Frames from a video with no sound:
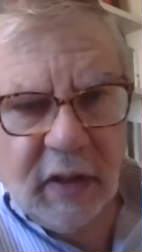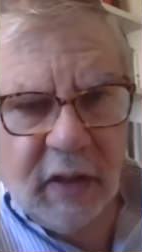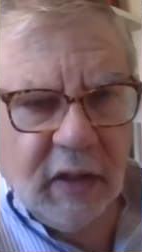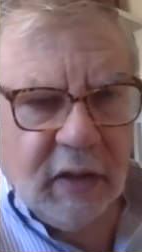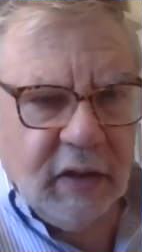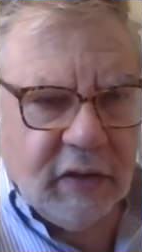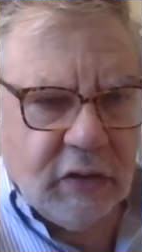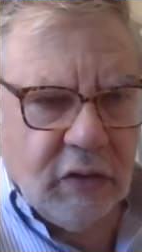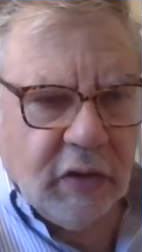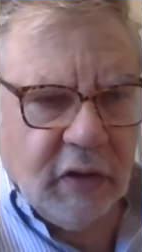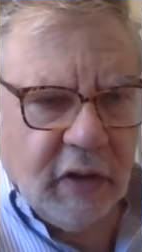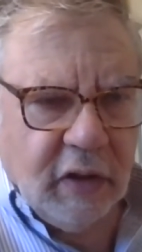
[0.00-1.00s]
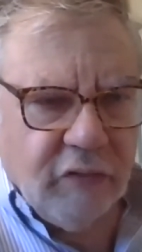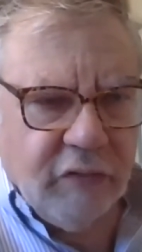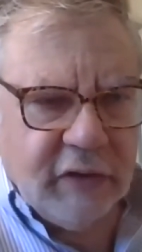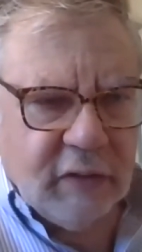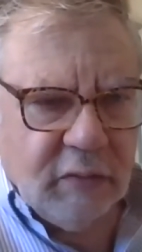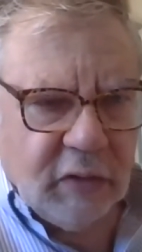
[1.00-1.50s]
uh, is not an
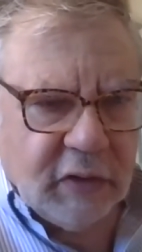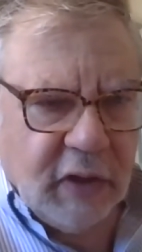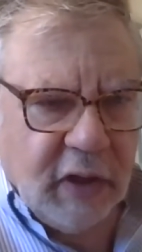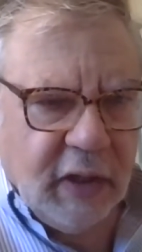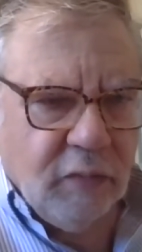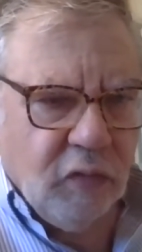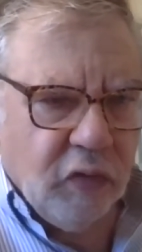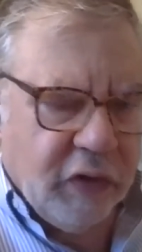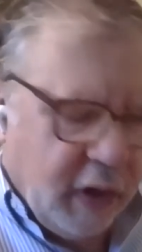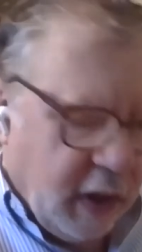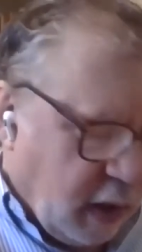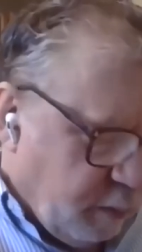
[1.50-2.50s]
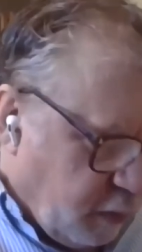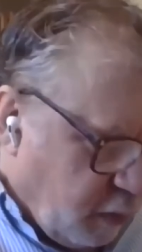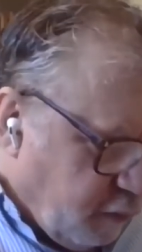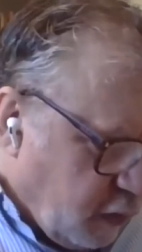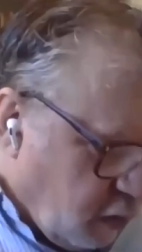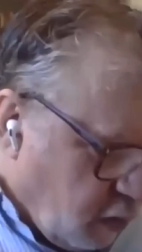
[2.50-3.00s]
unreasonable time with the help
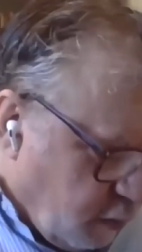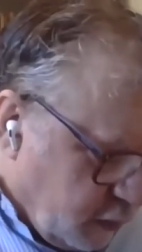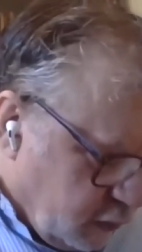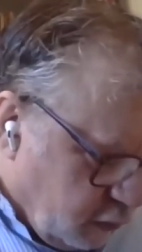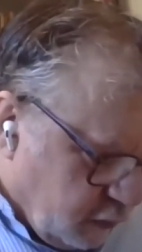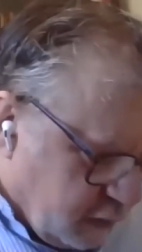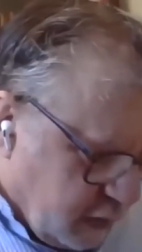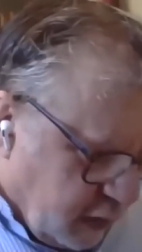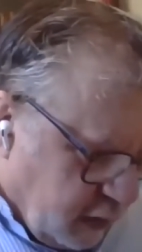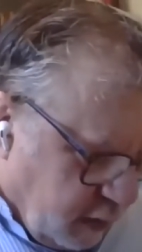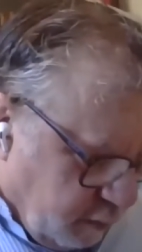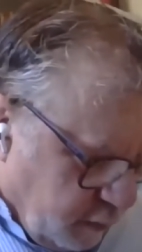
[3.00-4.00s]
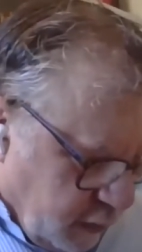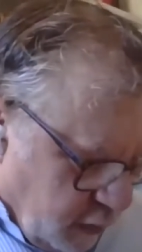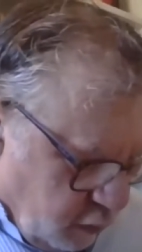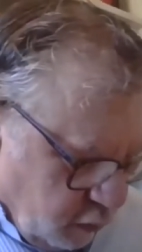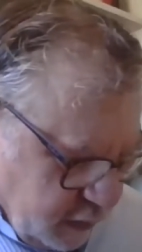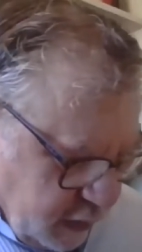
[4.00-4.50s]
of the comments you said them,
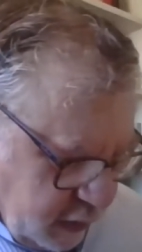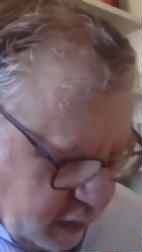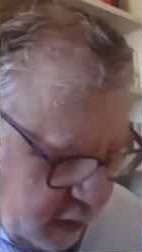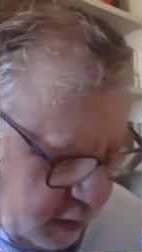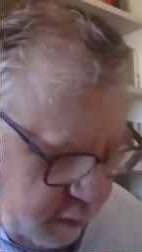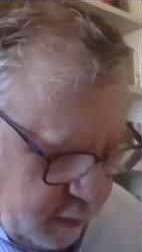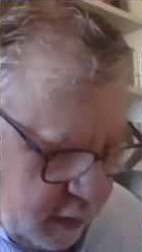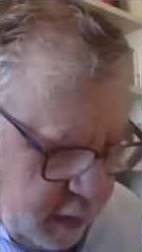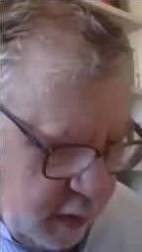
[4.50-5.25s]
you sent them.